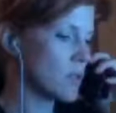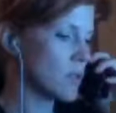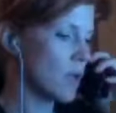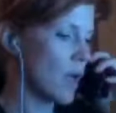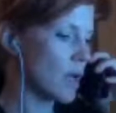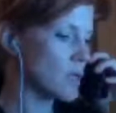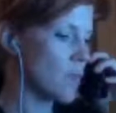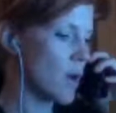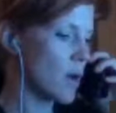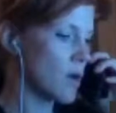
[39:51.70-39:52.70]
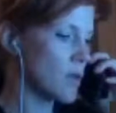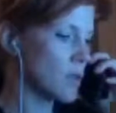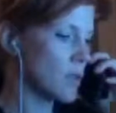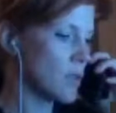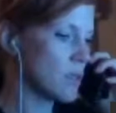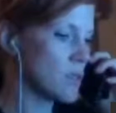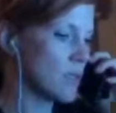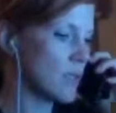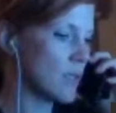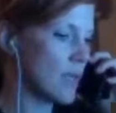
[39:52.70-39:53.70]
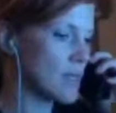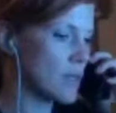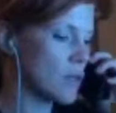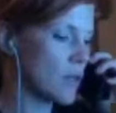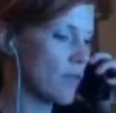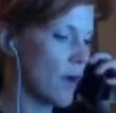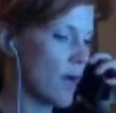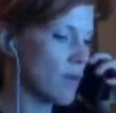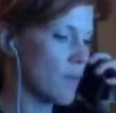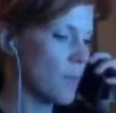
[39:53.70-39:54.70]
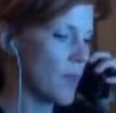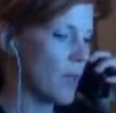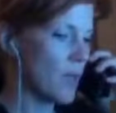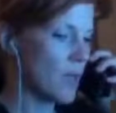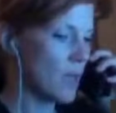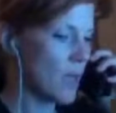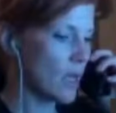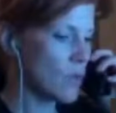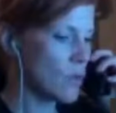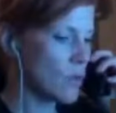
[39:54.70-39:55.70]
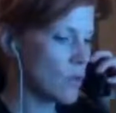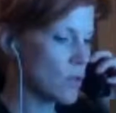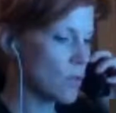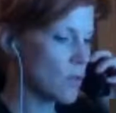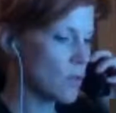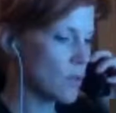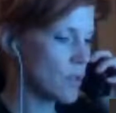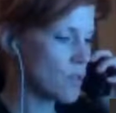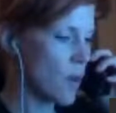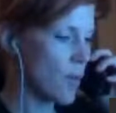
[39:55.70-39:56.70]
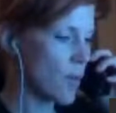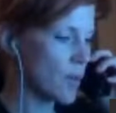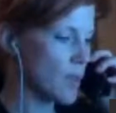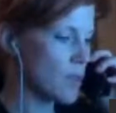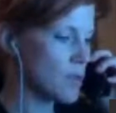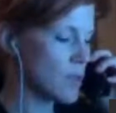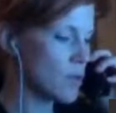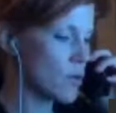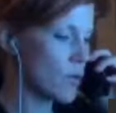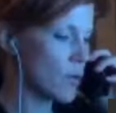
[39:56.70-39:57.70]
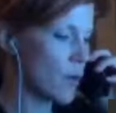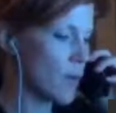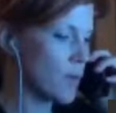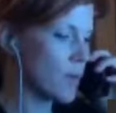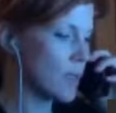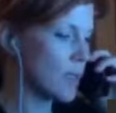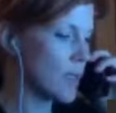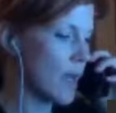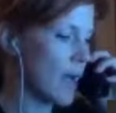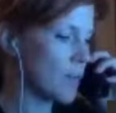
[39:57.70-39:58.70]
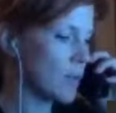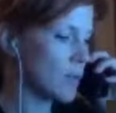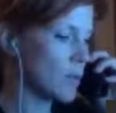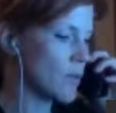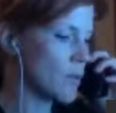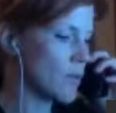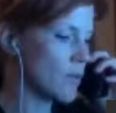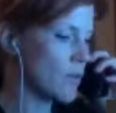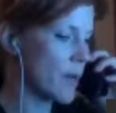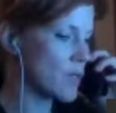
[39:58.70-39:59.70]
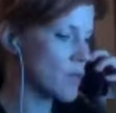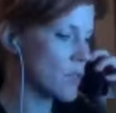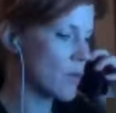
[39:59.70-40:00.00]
x bar is less than 35. Can you compute this probability using the normal probability applet with the information you